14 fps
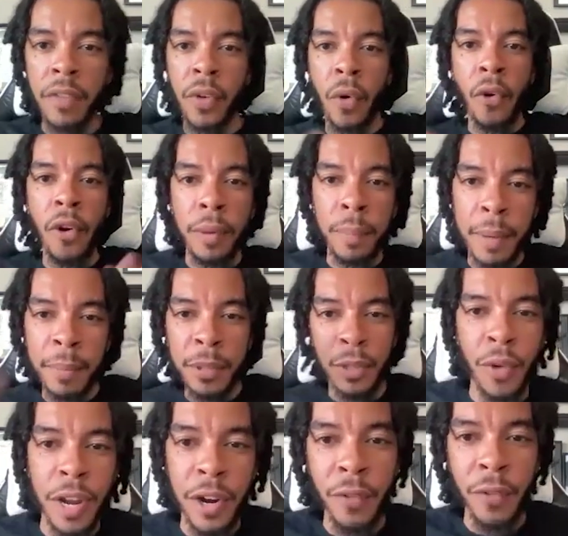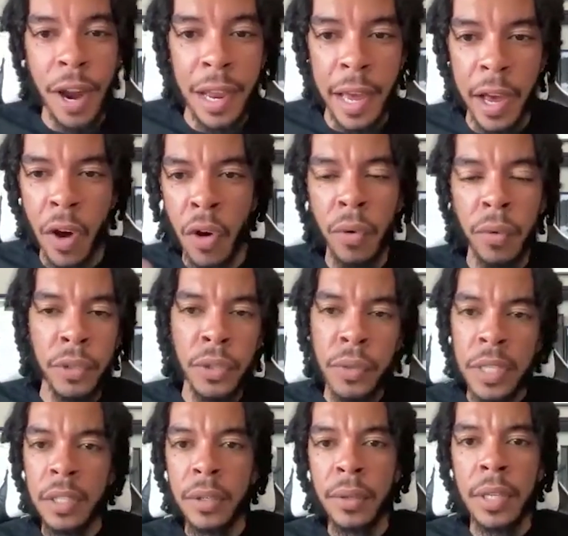the org members are running around like, oh, you
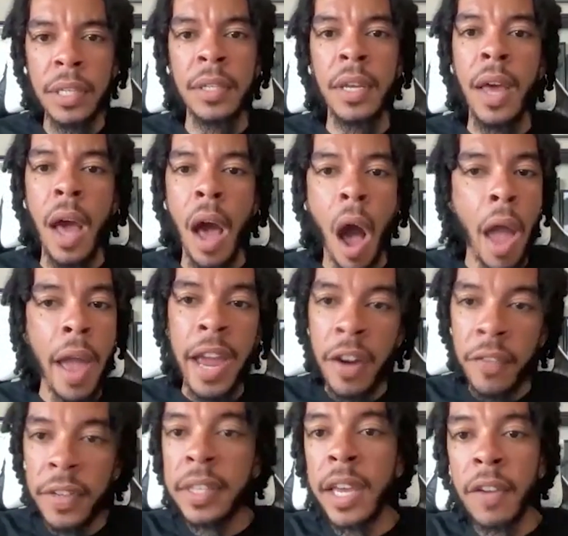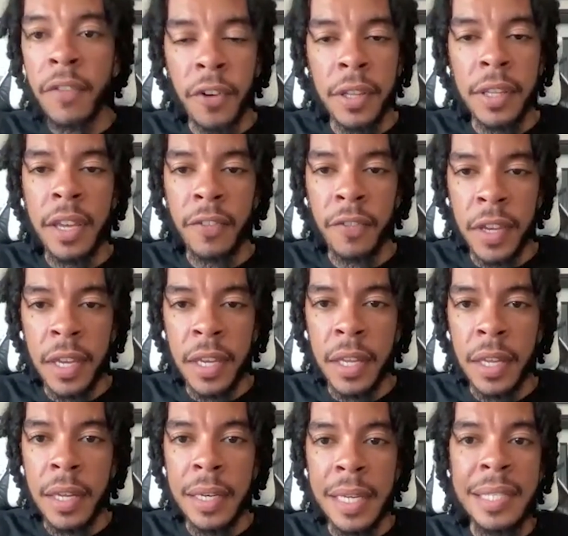need to do this. Everything for the event
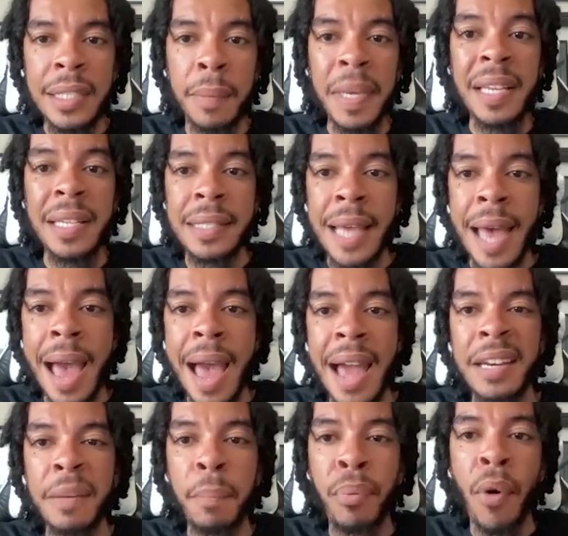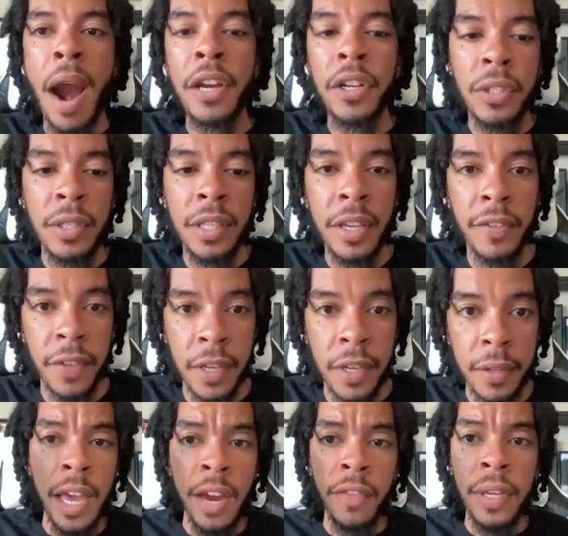needs to be assigned prior to the event.
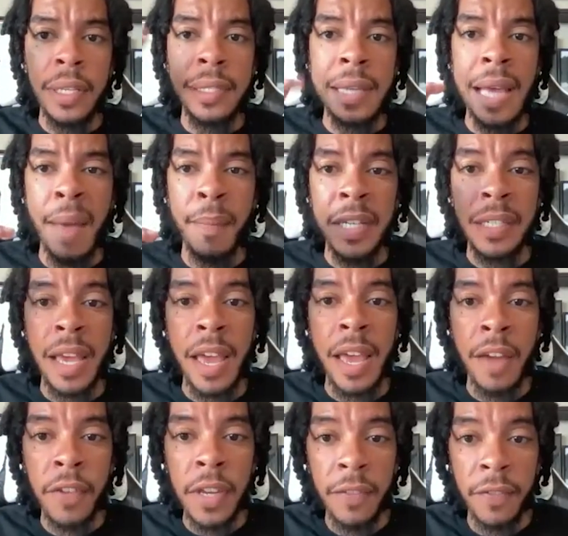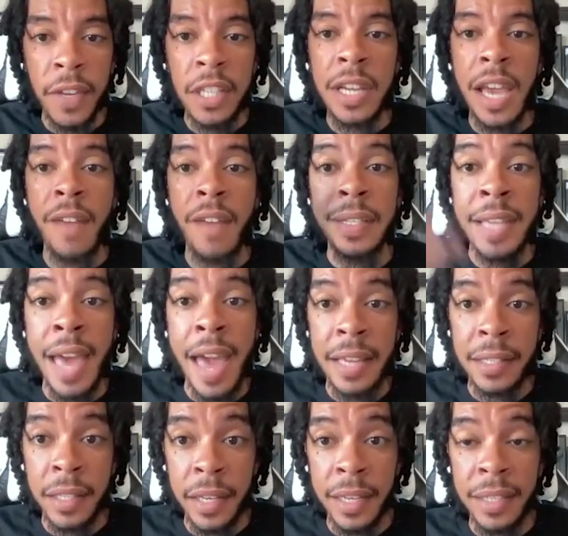Every event should have a
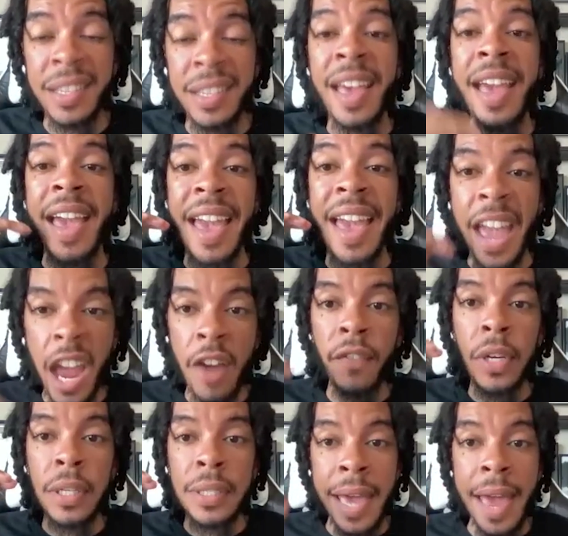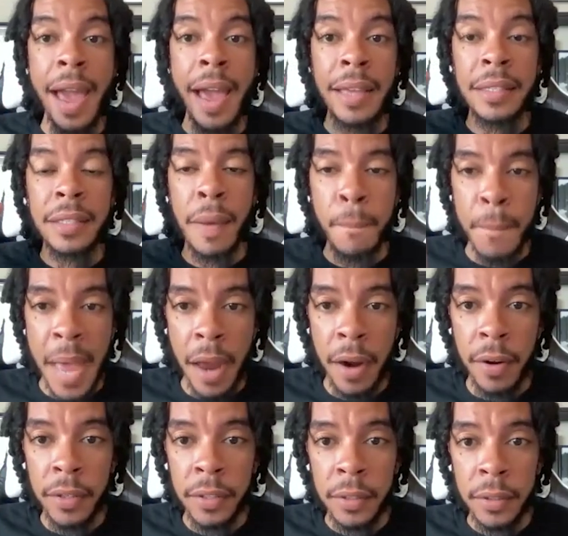task list. Every task
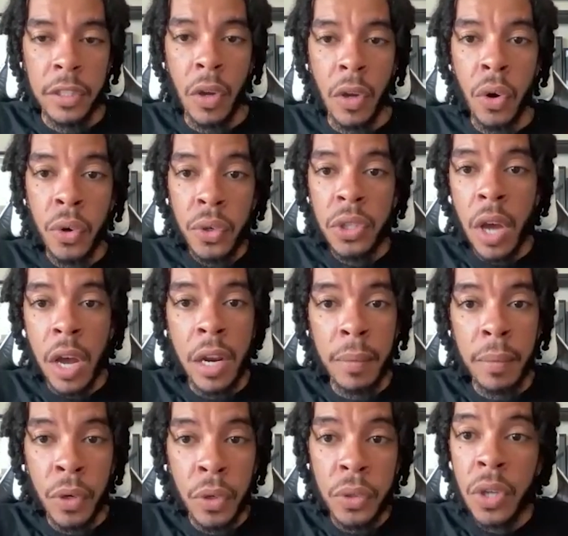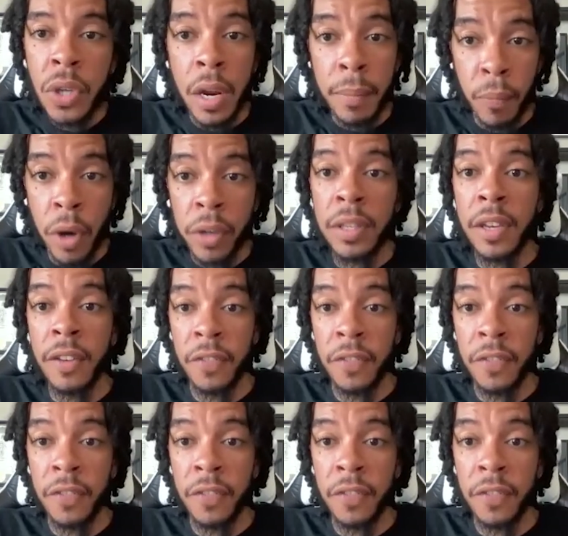matters. So who's gonna work the